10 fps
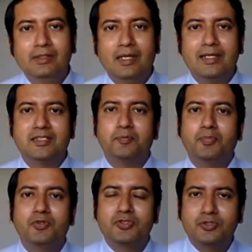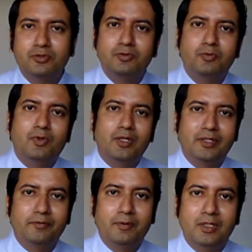as opposed to what
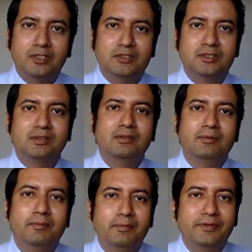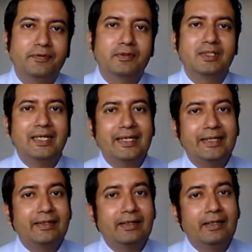it was before
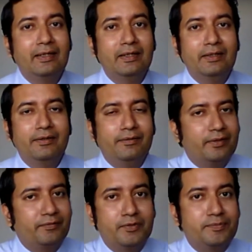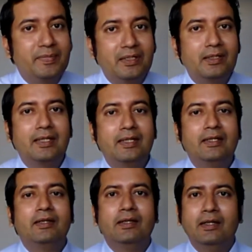that. It was
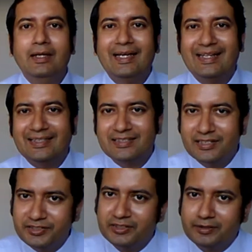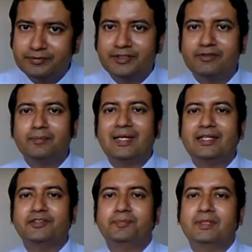merely an extension of general
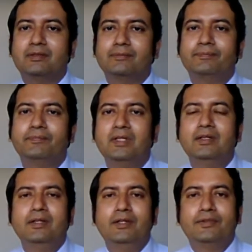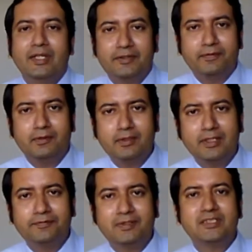management. Therefore,
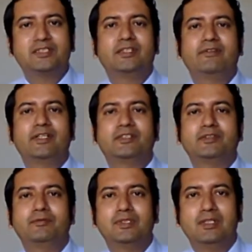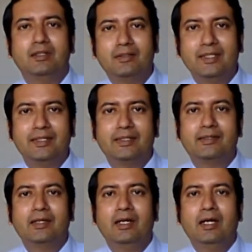the first generation was looking at
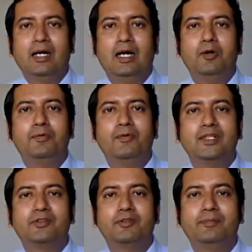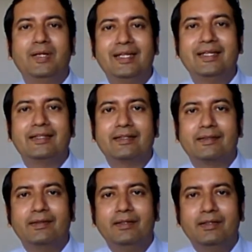how one could bring in
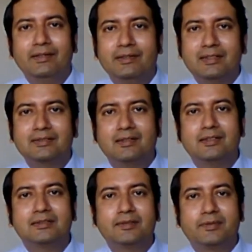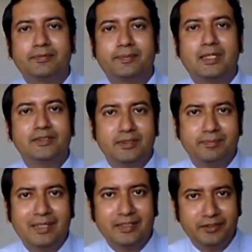this concept of project
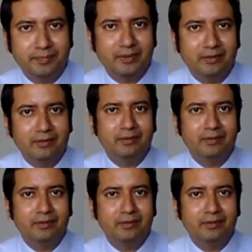management